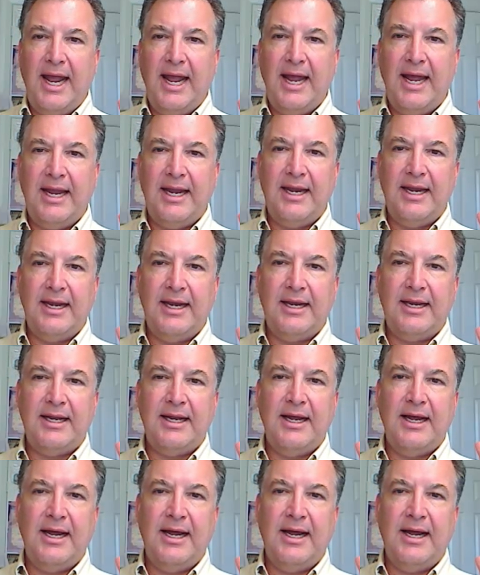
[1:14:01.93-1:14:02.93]

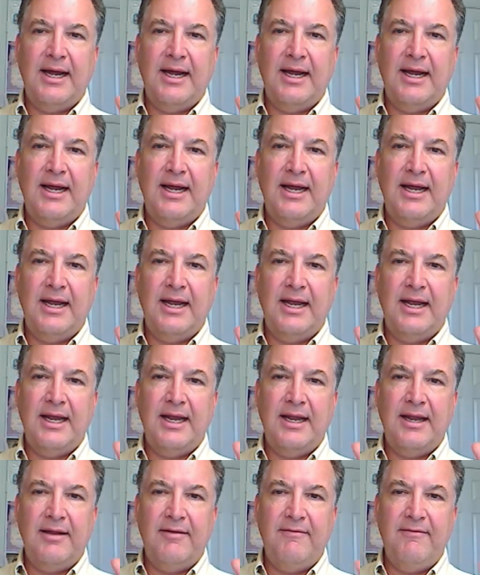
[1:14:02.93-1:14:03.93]
And
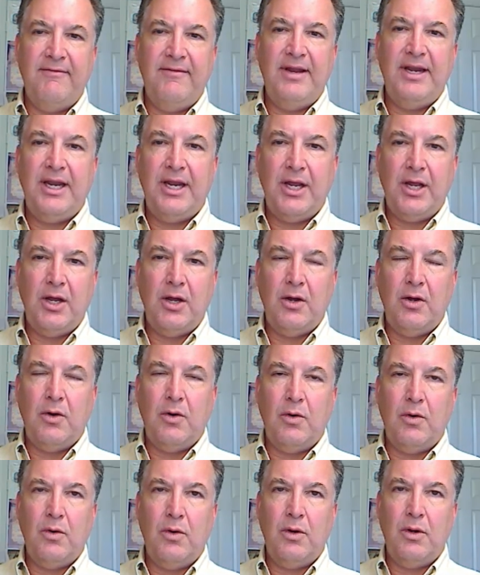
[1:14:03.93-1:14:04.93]

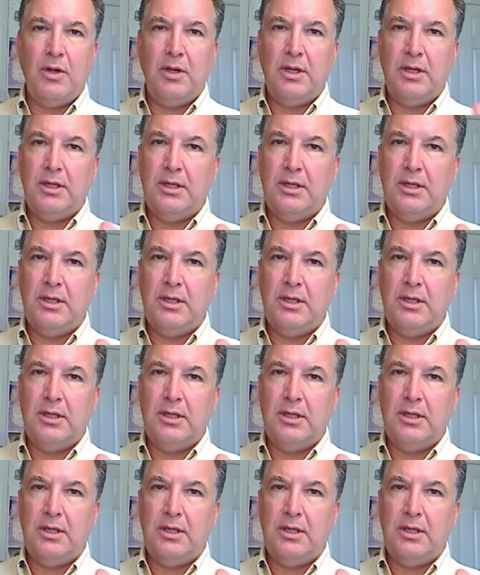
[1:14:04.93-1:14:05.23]
video